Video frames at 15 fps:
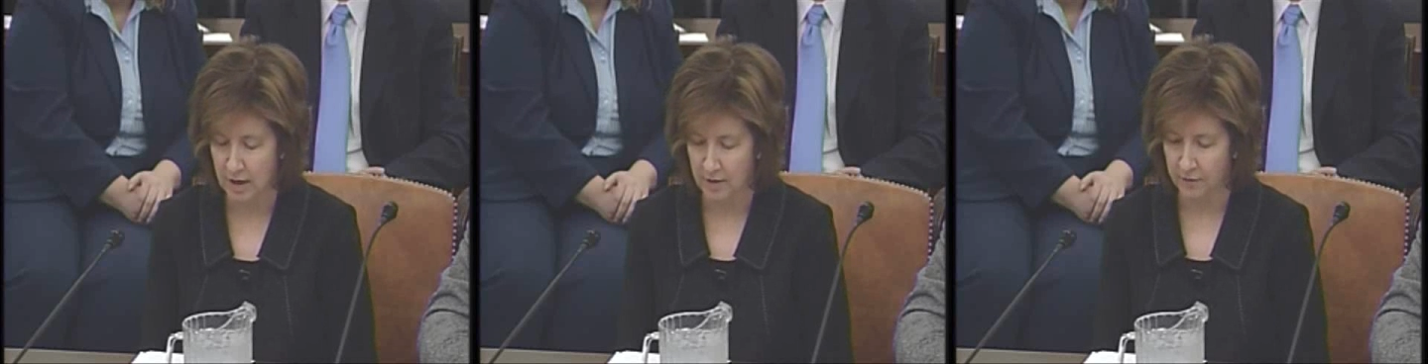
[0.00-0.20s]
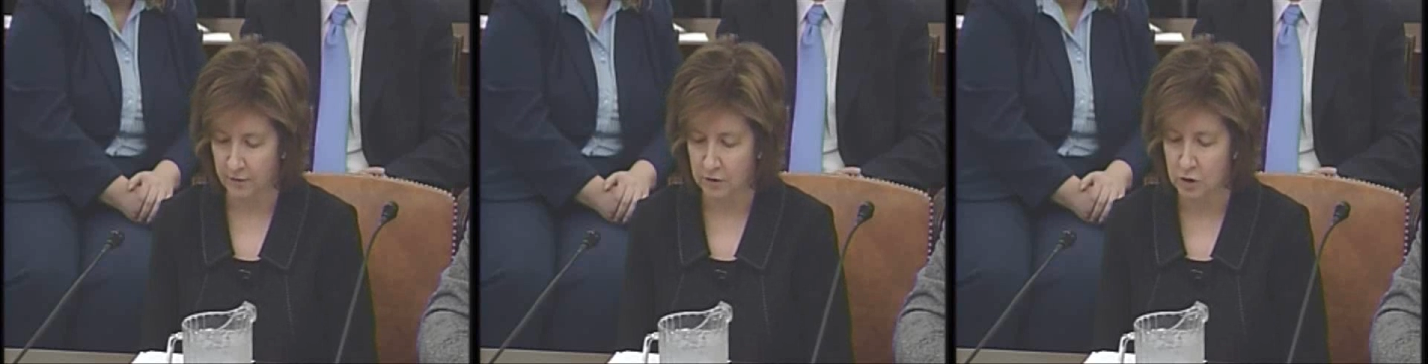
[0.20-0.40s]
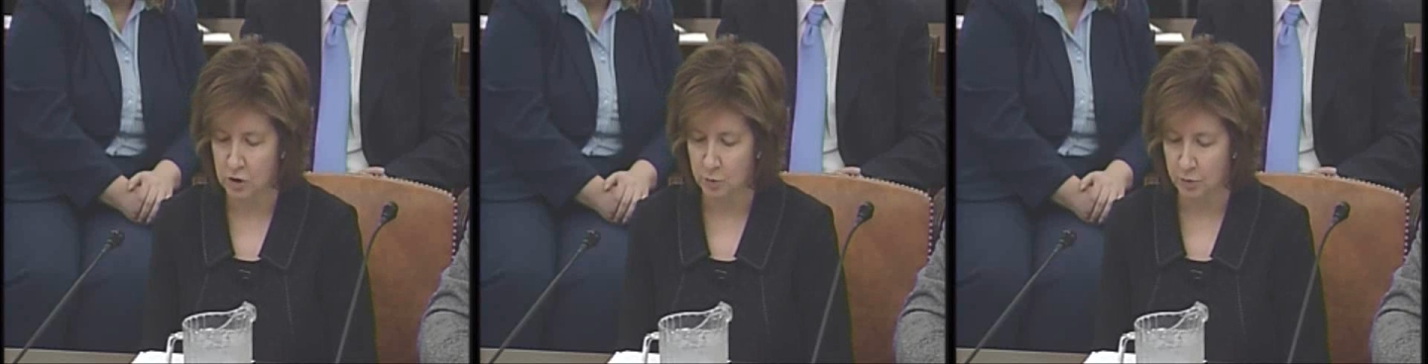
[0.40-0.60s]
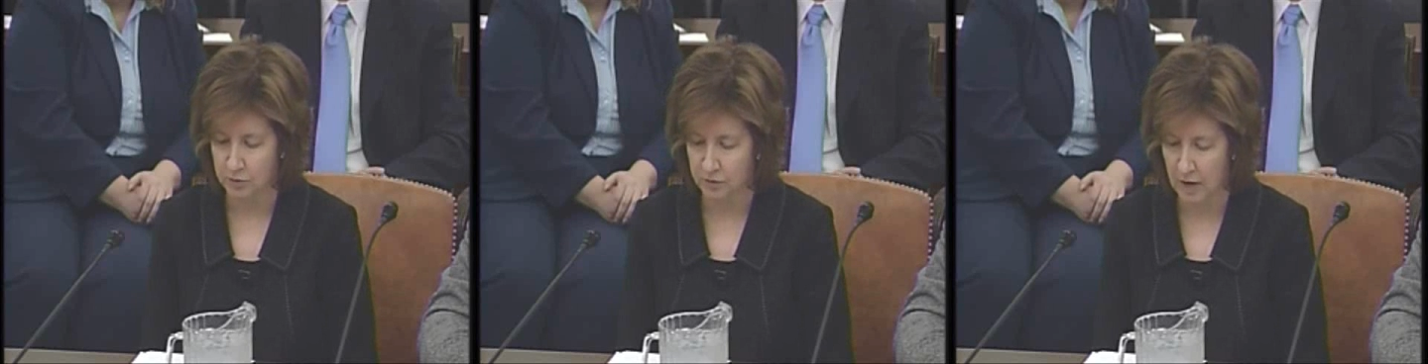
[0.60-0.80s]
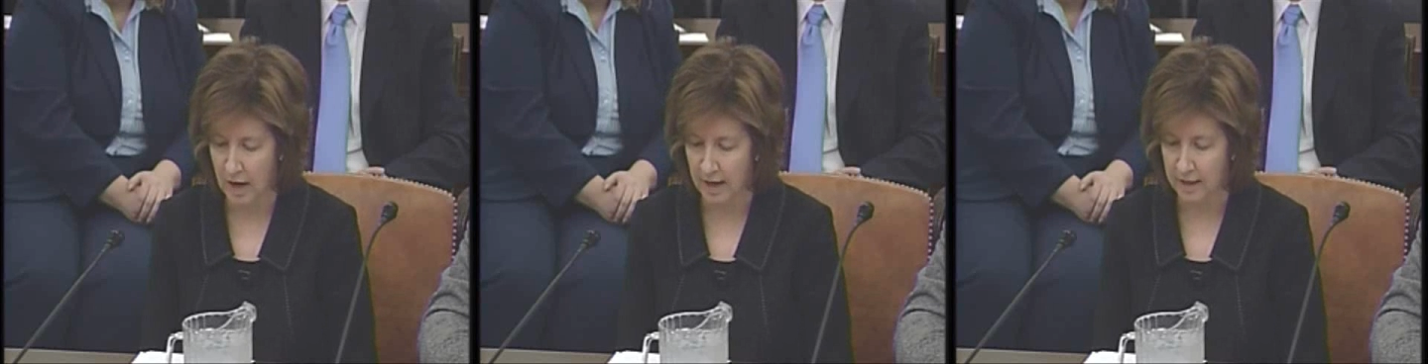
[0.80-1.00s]
efforts to
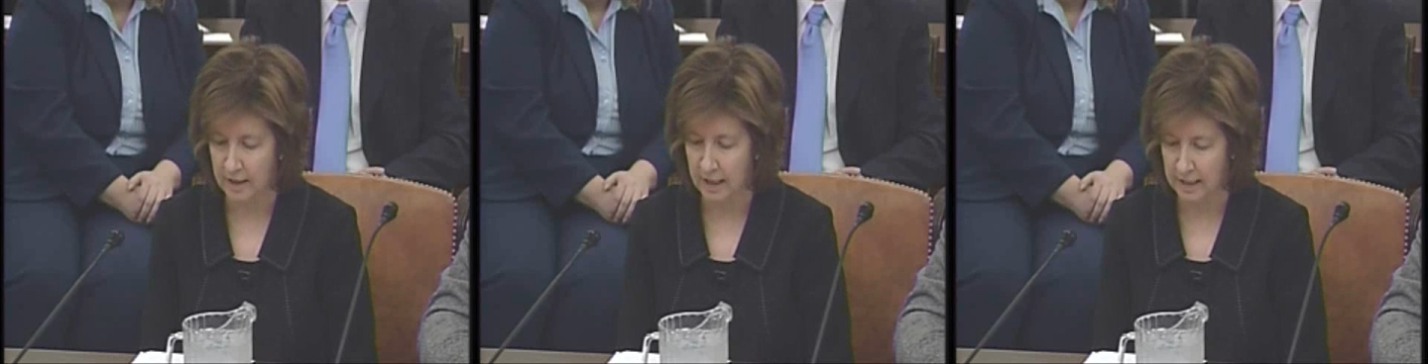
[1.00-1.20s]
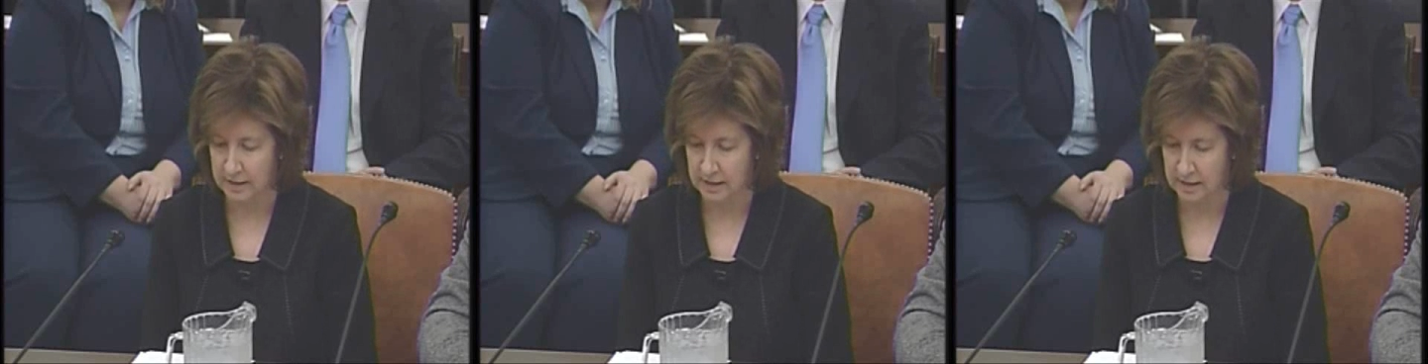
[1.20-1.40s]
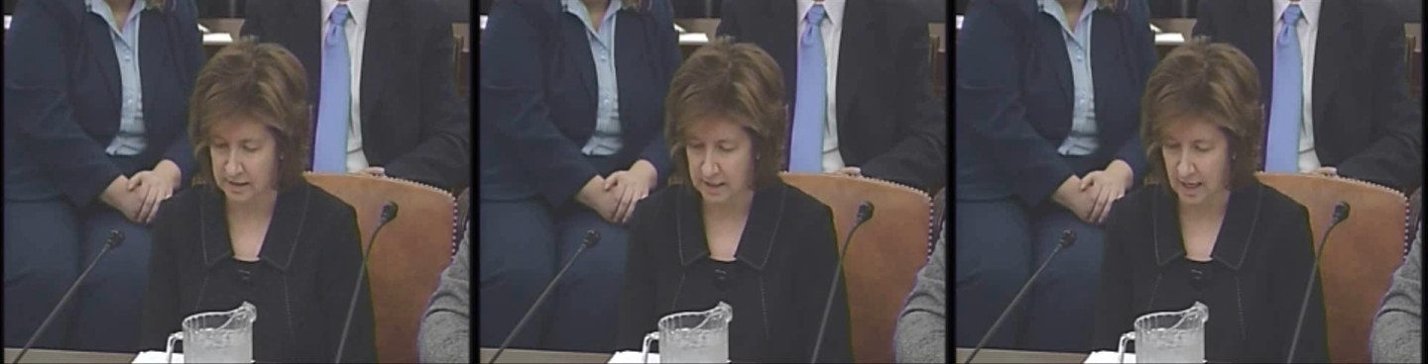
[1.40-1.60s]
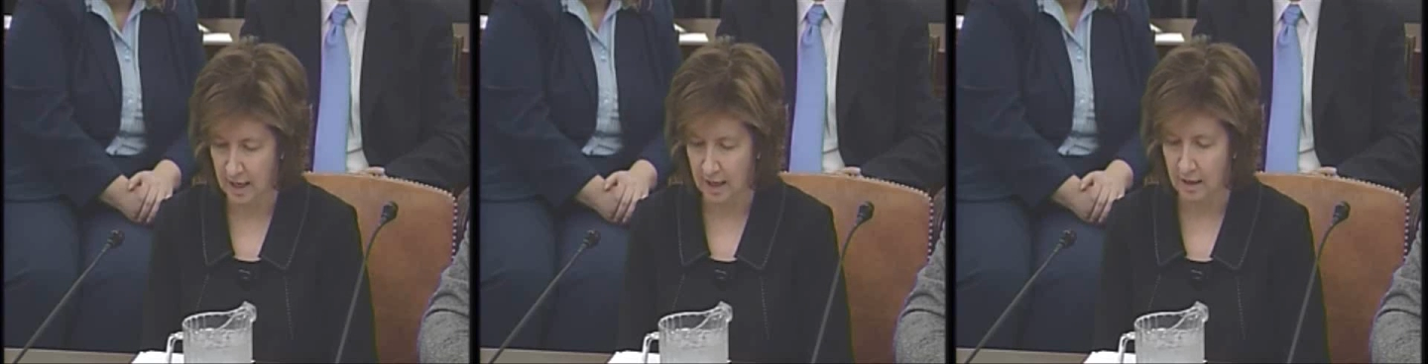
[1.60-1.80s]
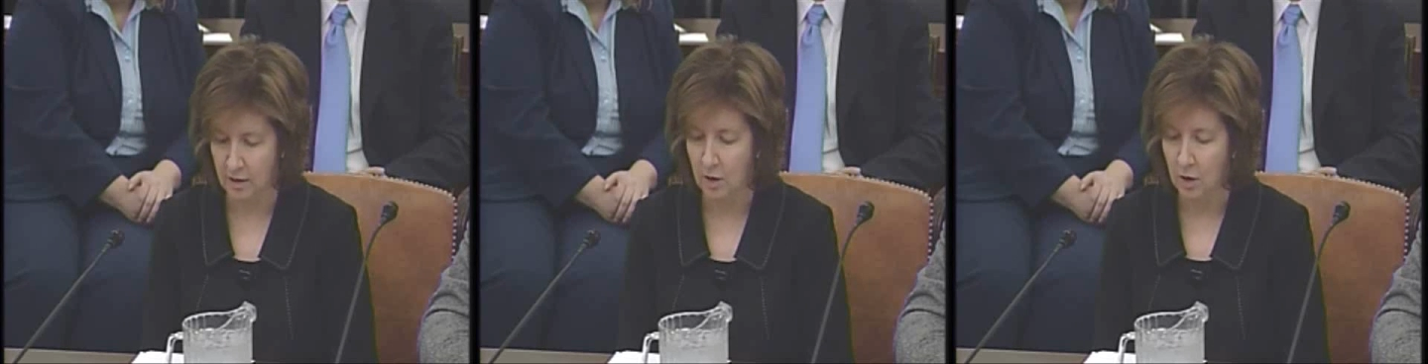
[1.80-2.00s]
provide
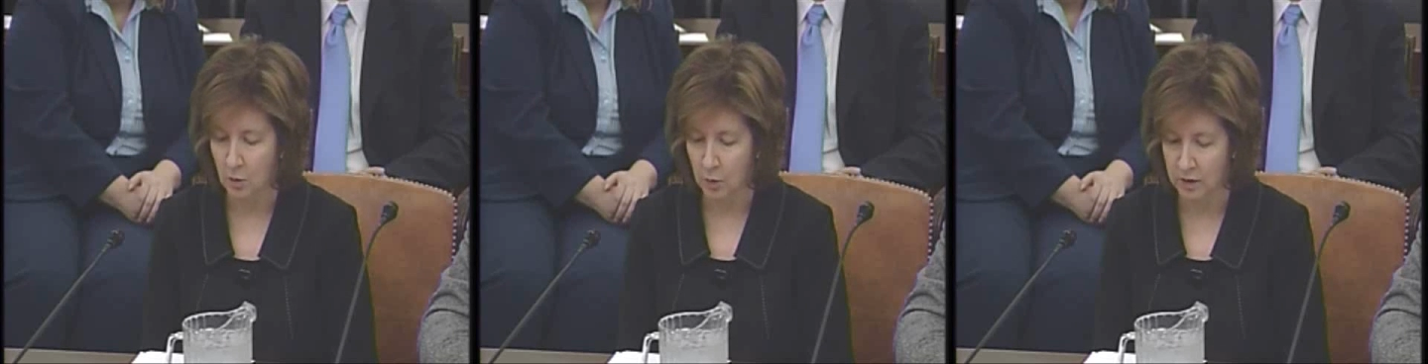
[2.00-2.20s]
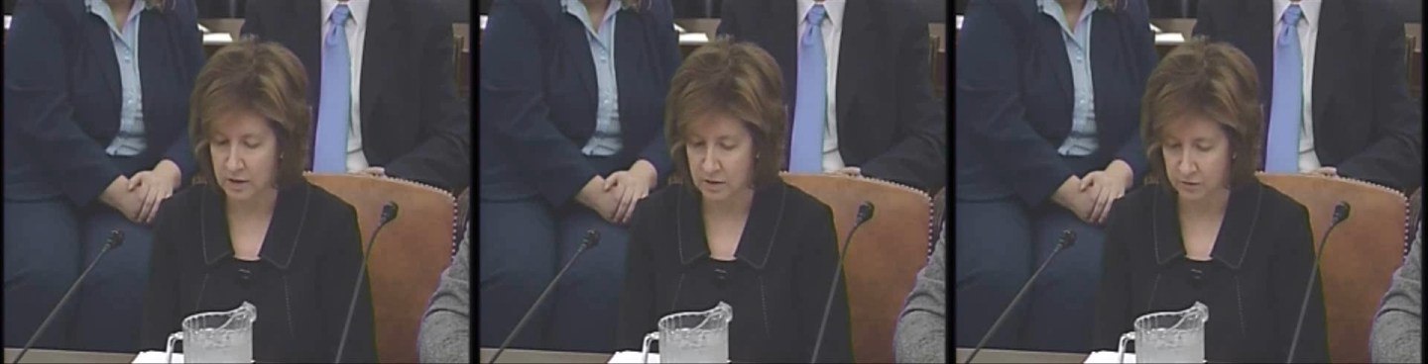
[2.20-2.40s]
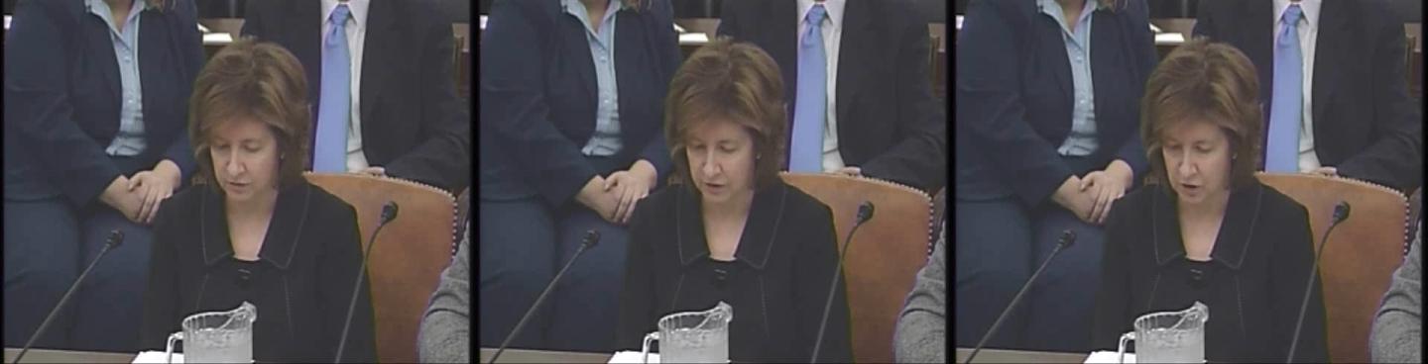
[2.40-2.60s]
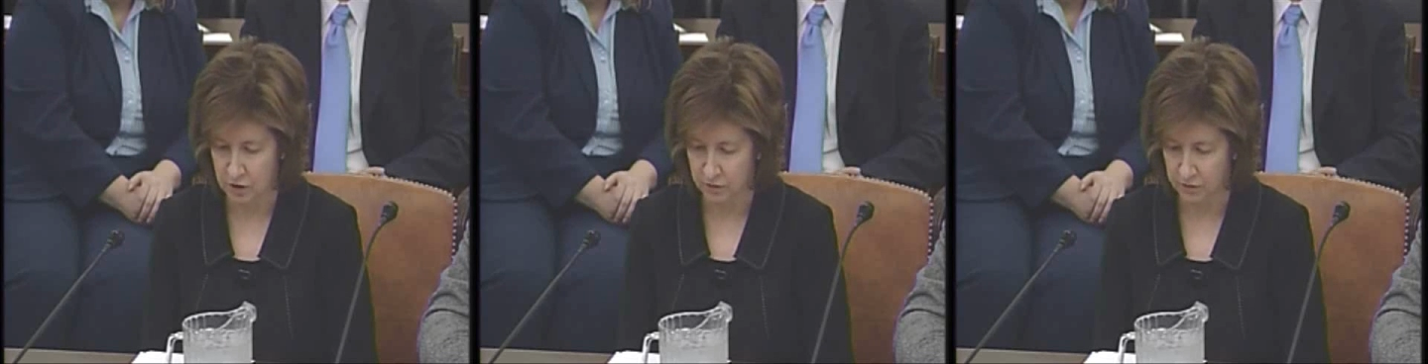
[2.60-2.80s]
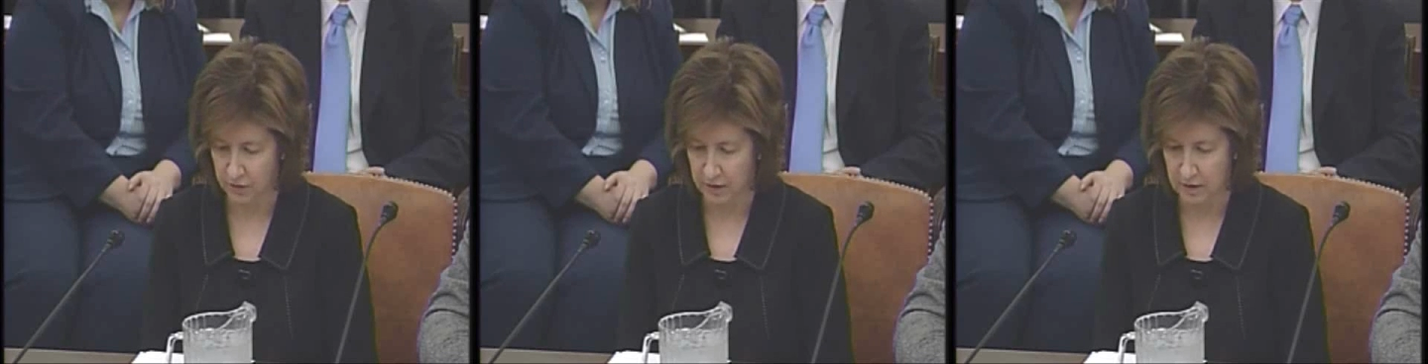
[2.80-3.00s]
SSA with
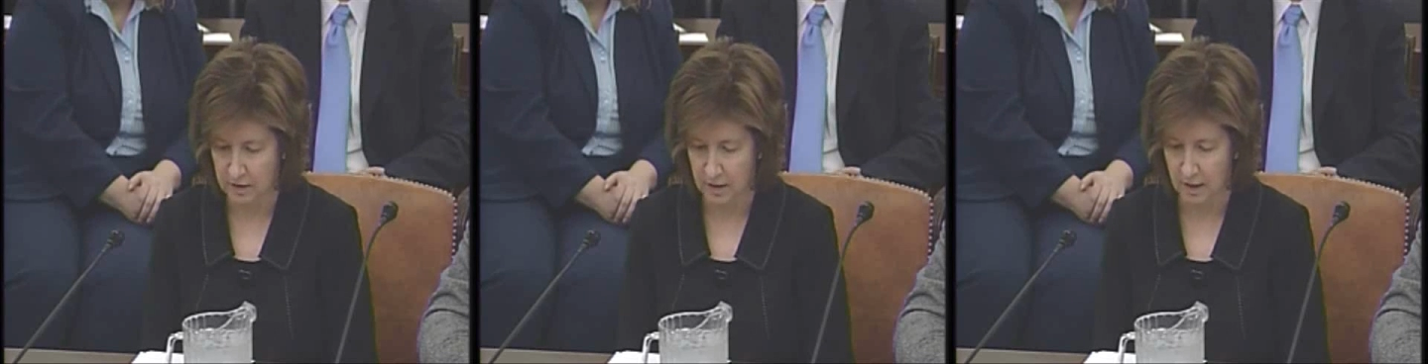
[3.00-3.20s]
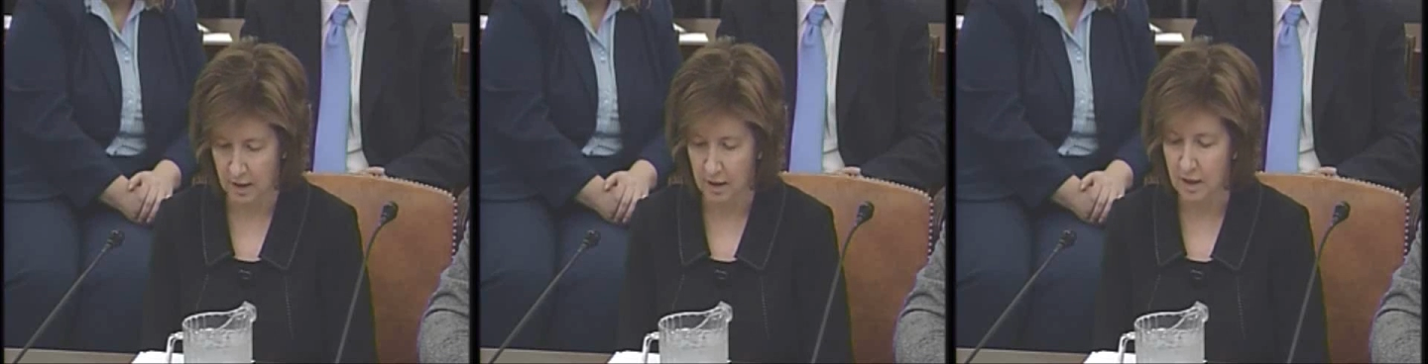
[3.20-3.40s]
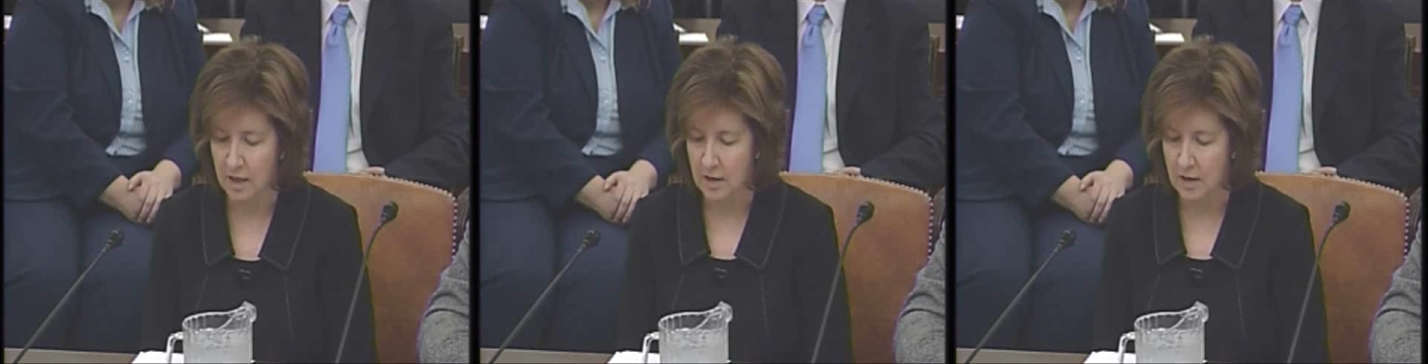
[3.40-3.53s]
sufficient funding